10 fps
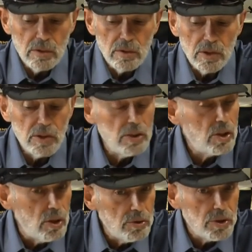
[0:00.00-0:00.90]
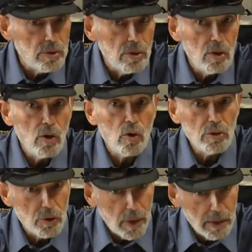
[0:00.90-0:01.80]
She said, kosher or
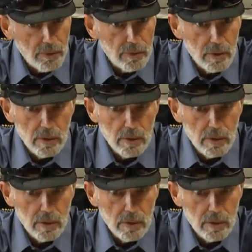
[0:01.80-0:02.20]
treif?